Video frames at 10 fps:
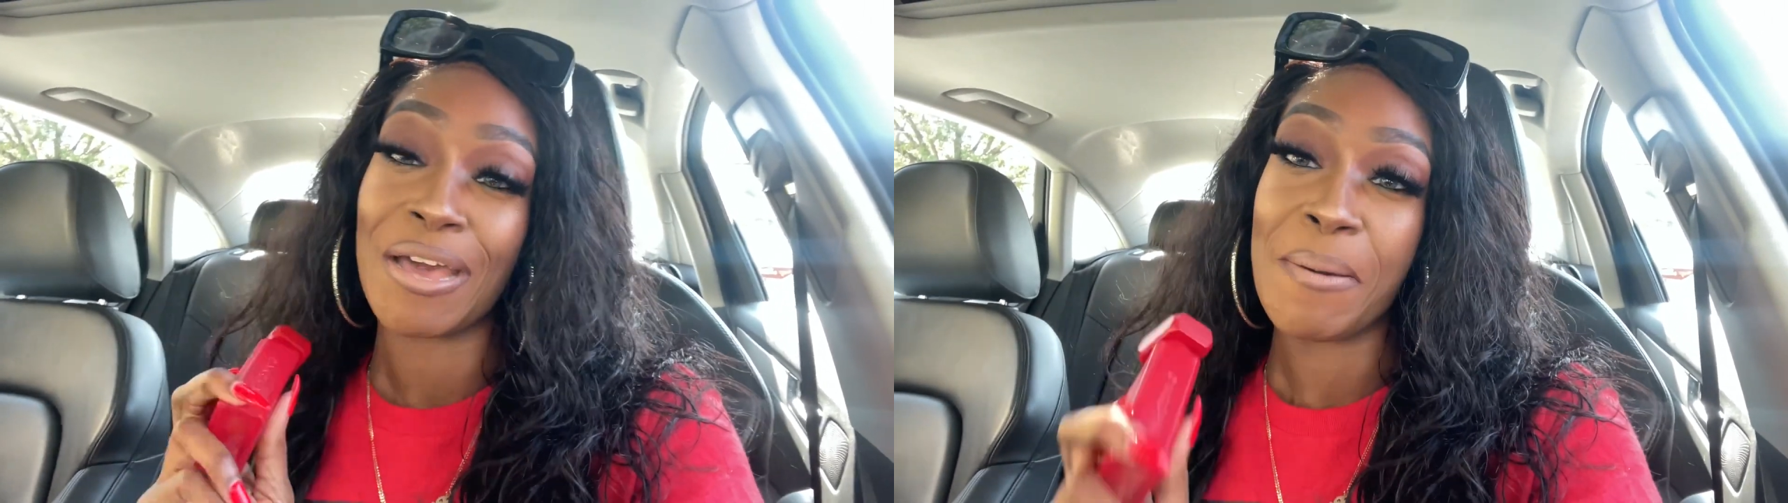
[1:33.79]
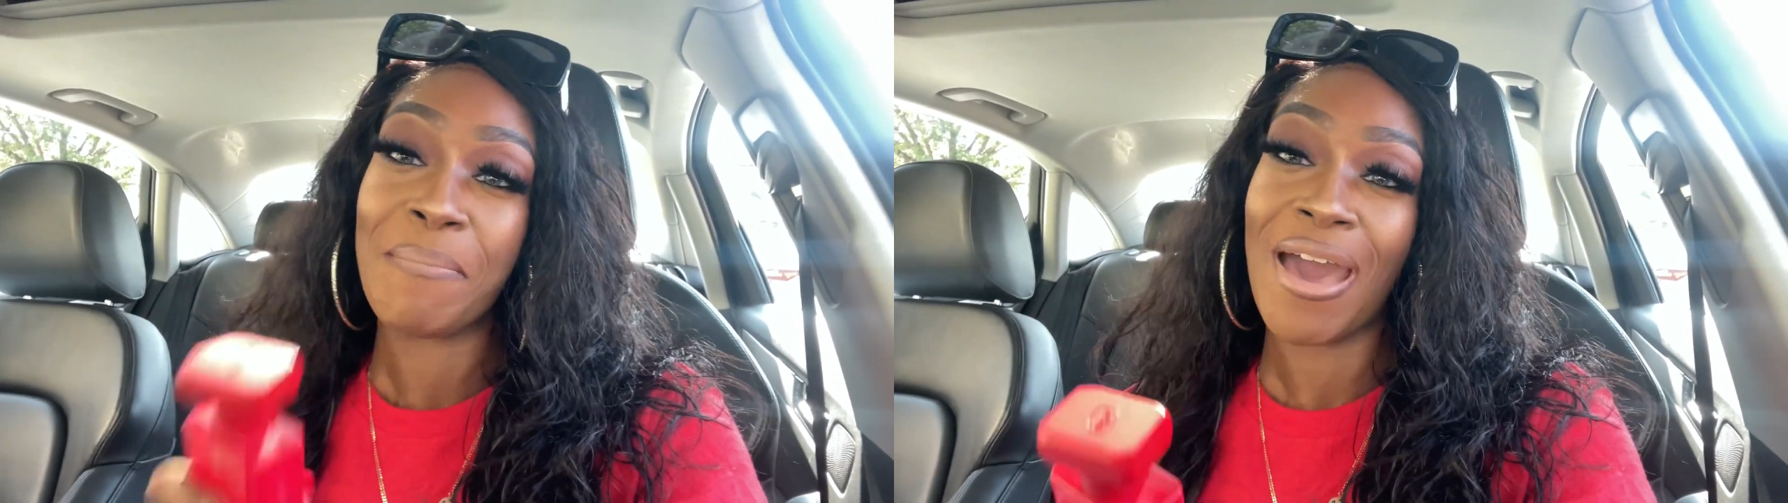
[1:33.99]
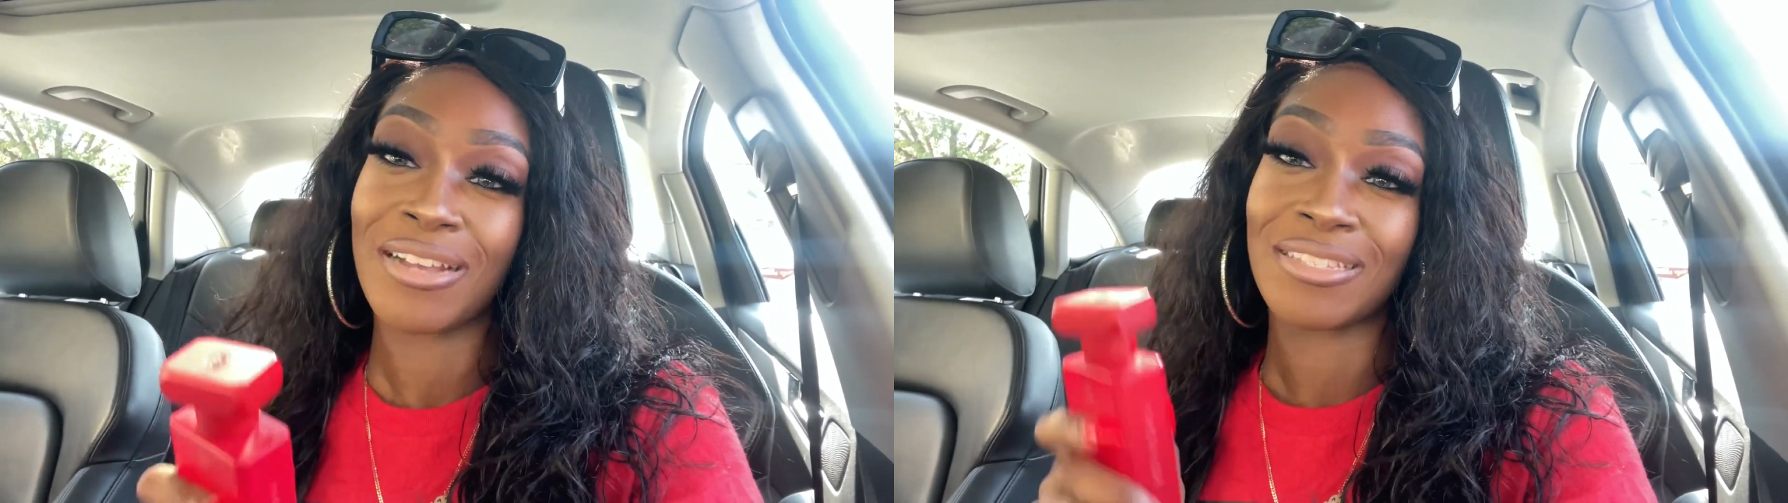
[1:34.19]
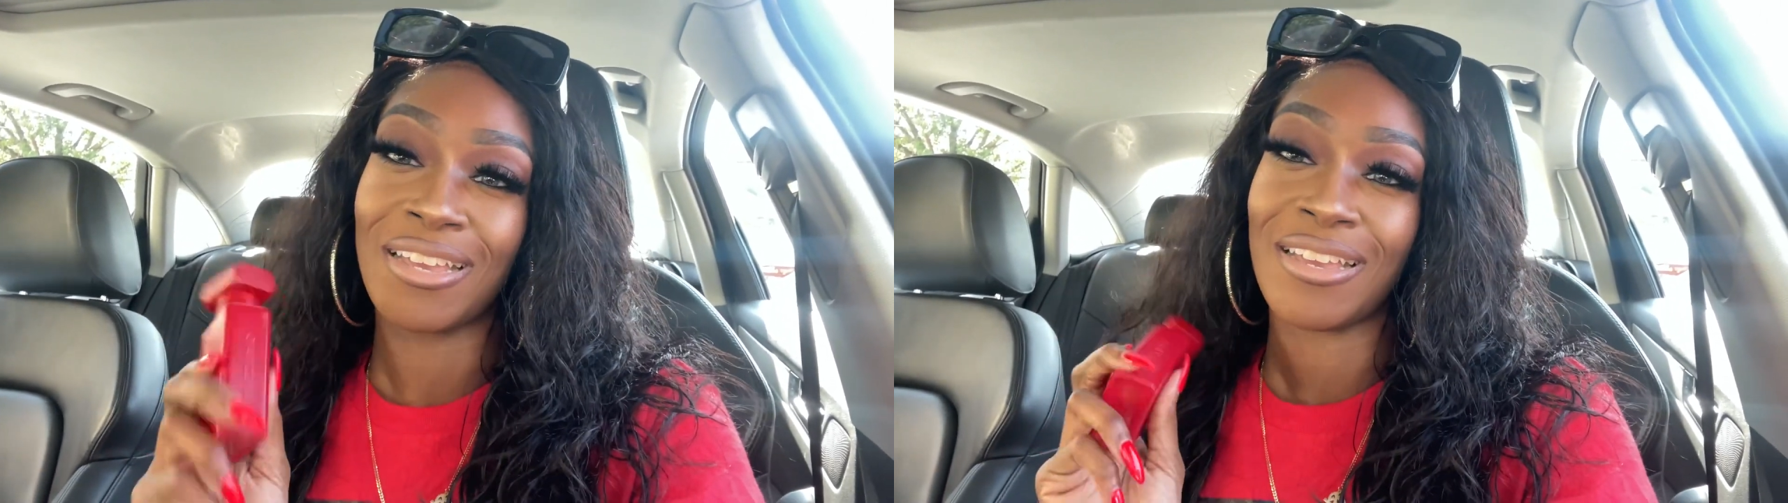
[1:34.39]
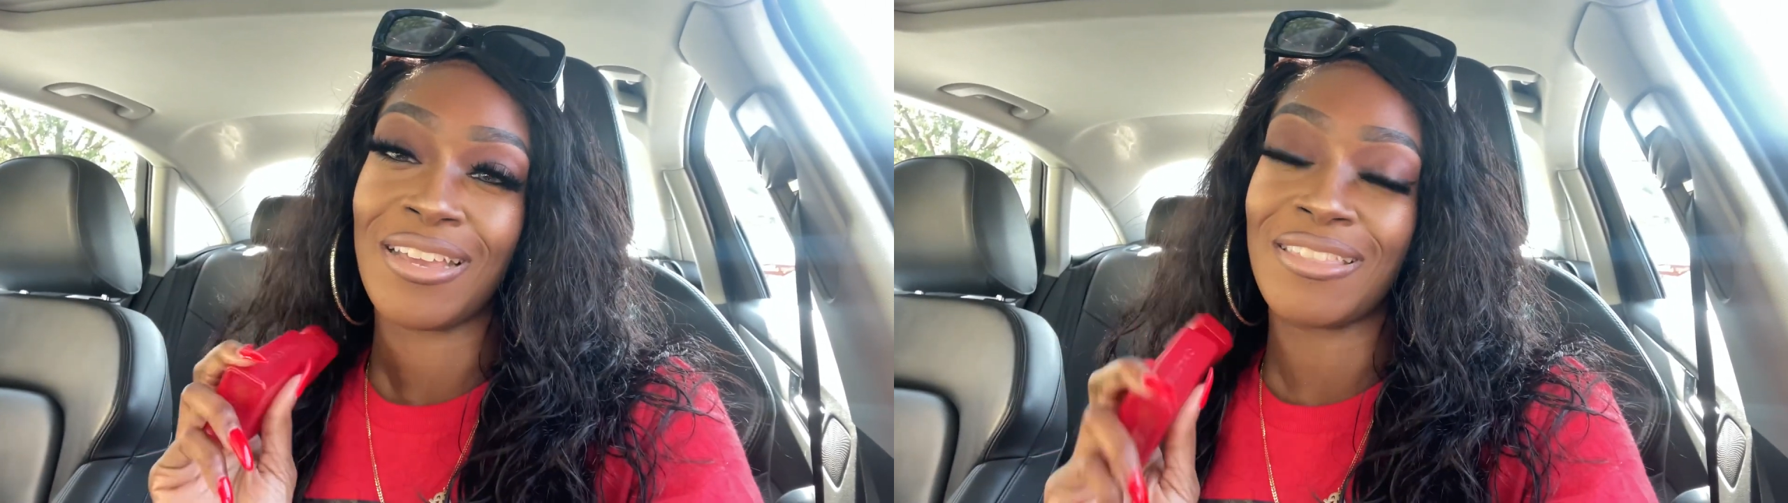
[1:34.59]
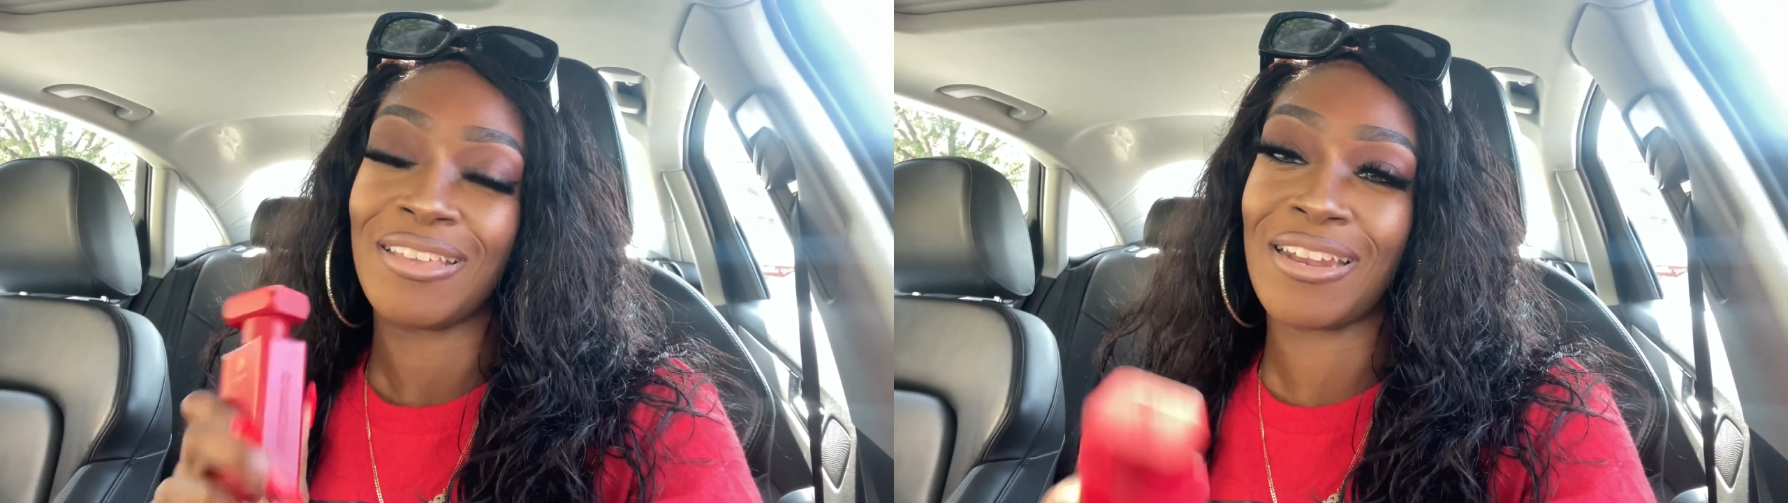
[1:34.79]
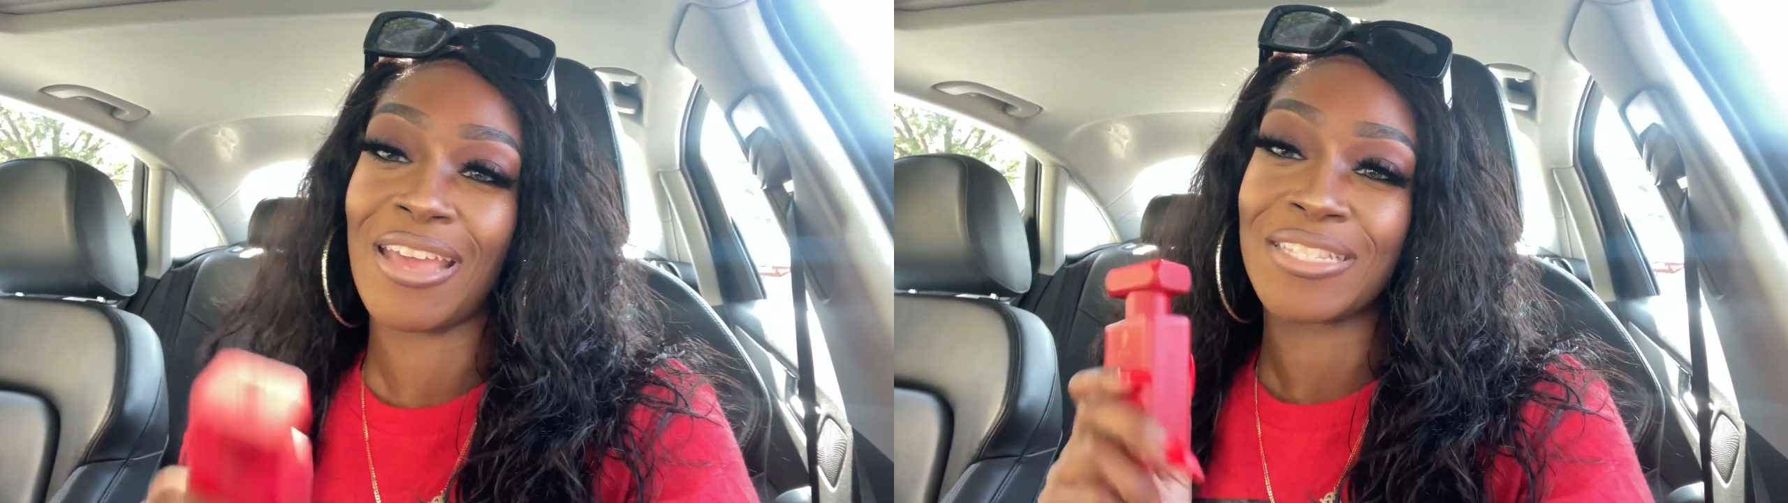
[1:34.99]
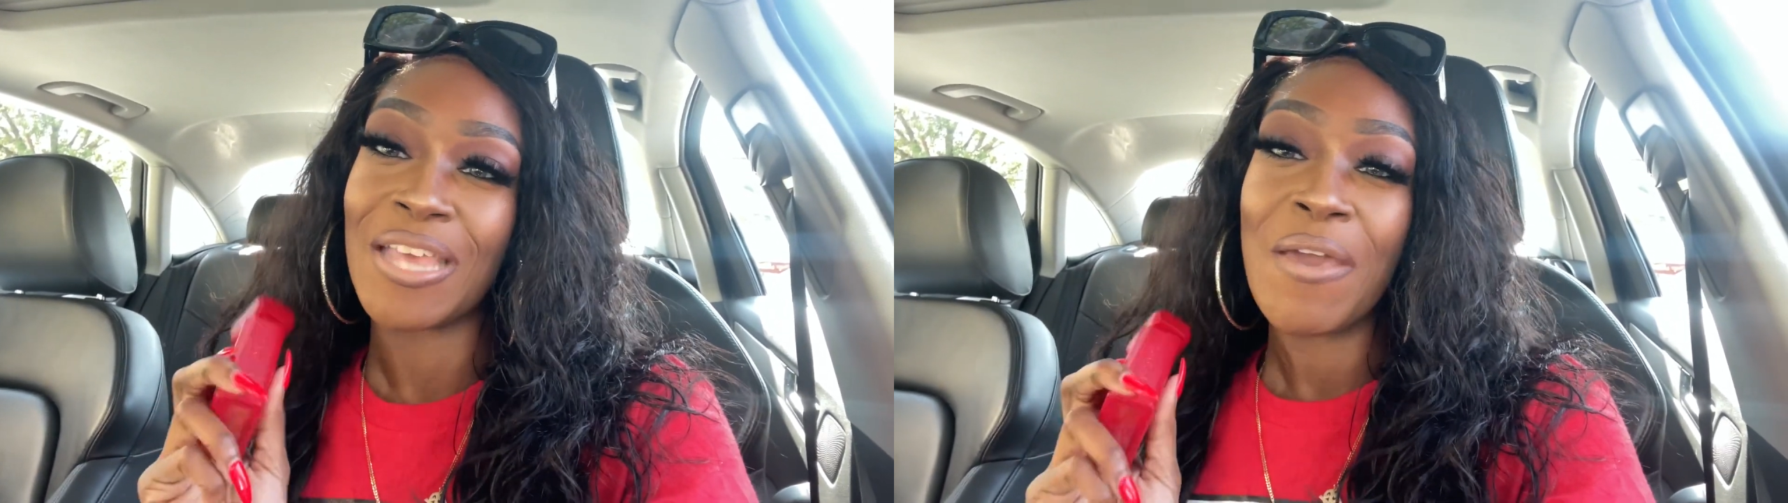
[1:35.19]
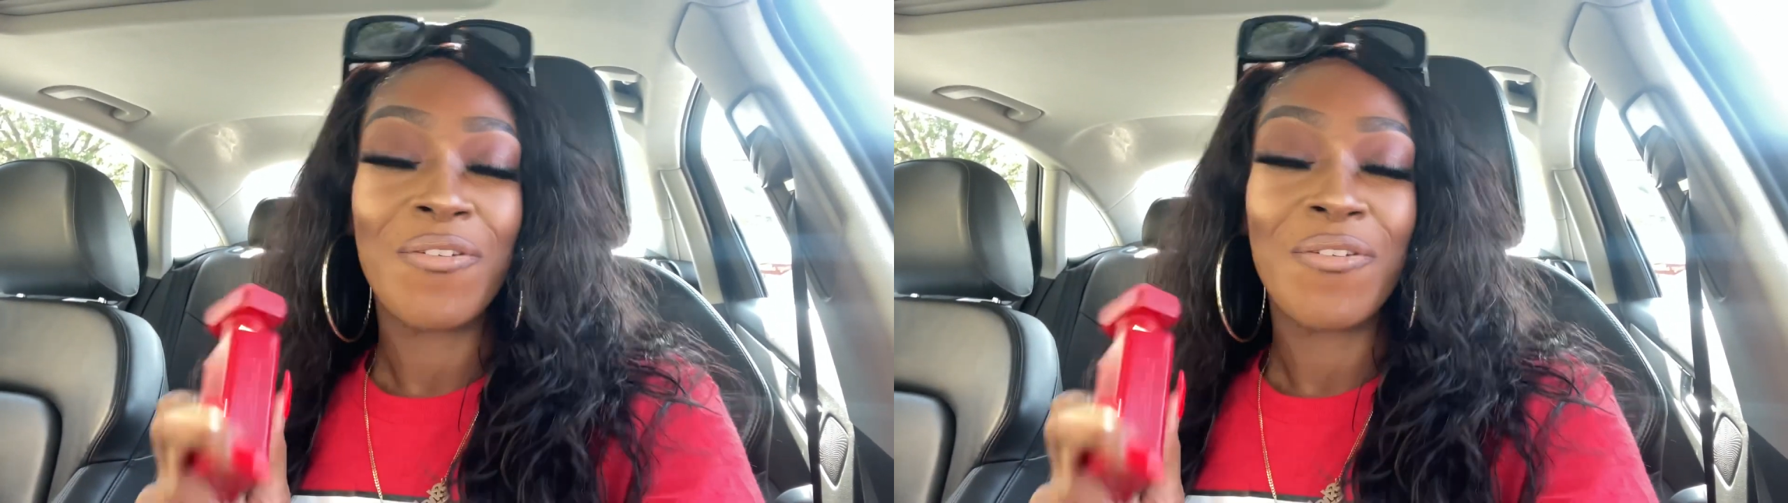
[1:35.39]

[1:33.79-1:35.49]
unboxing in the next